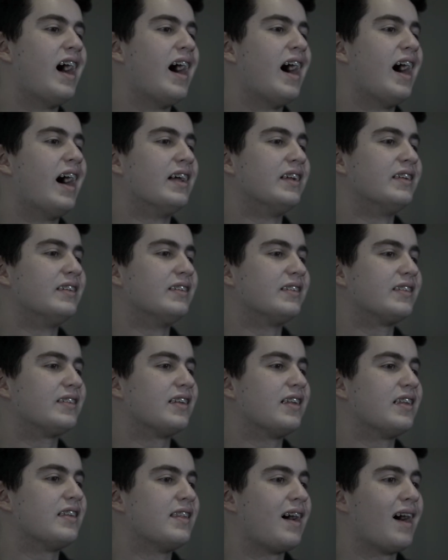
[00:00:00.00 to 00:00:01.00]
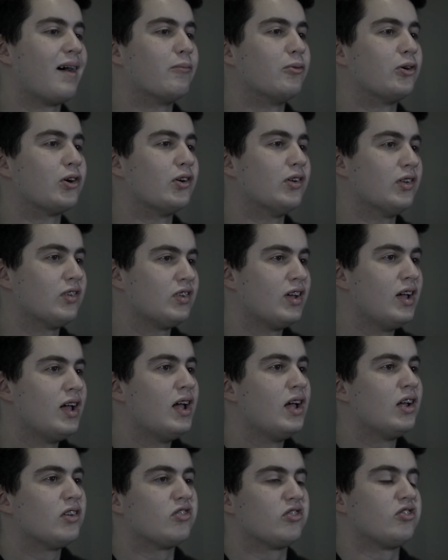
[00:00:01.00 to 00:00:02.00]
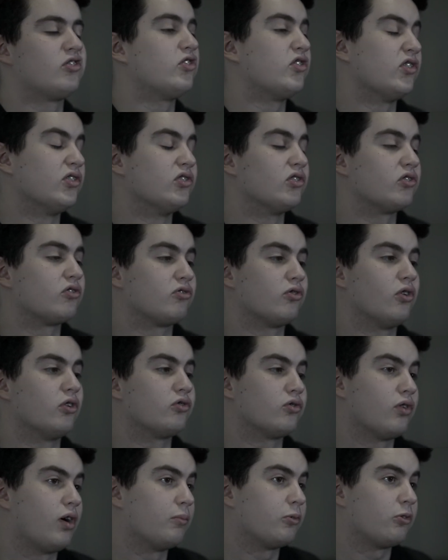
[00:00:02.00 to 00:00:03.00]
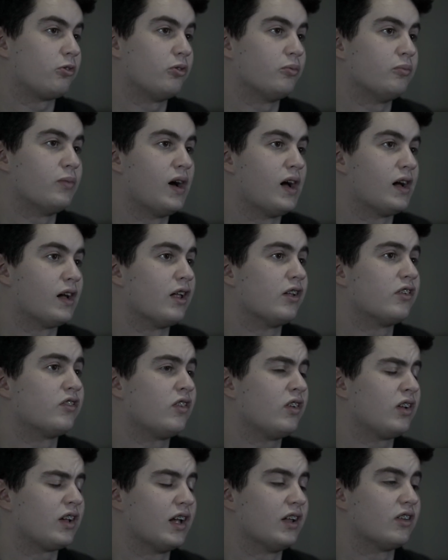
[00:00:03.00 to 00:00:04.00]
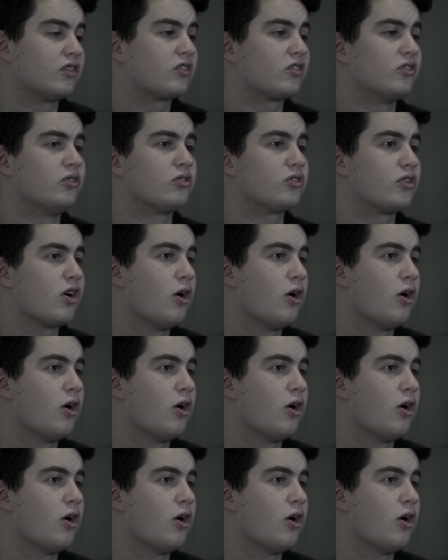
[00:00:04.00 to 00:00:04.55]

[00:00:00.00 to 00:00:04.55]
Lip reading: and that was just a junior drama group where kids could